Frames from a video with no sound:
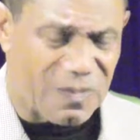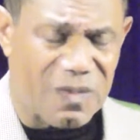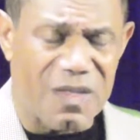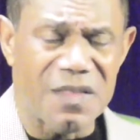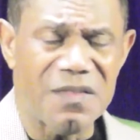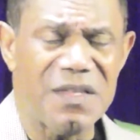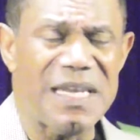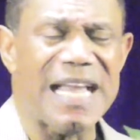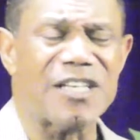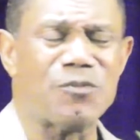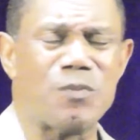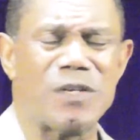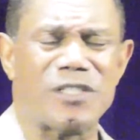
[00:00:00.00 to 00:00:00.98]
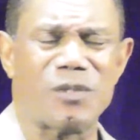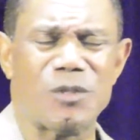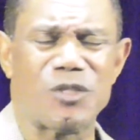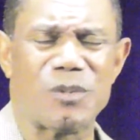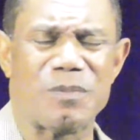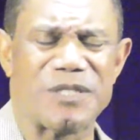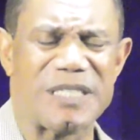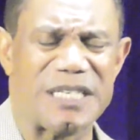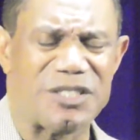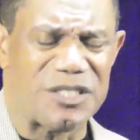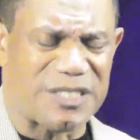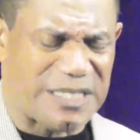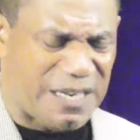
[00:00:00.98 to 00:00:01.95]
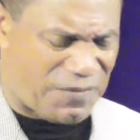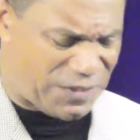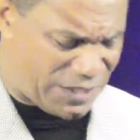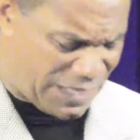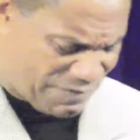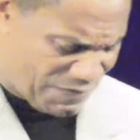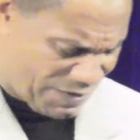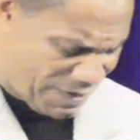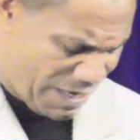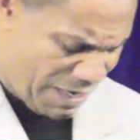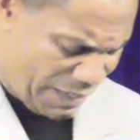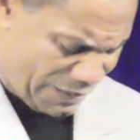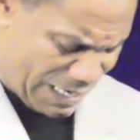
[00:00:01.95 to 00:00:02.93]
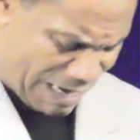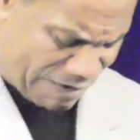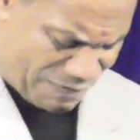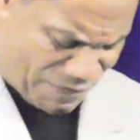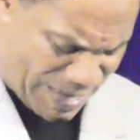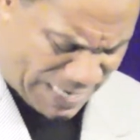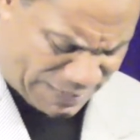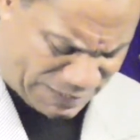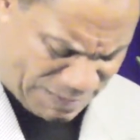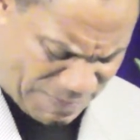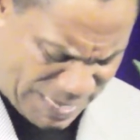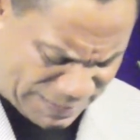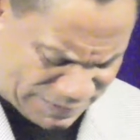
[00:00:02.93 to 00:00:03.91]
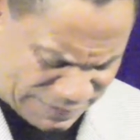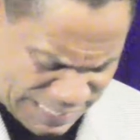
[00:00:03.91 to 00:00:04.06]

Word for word: the next principle, to present yourself as a living sacrifice. Somebody say,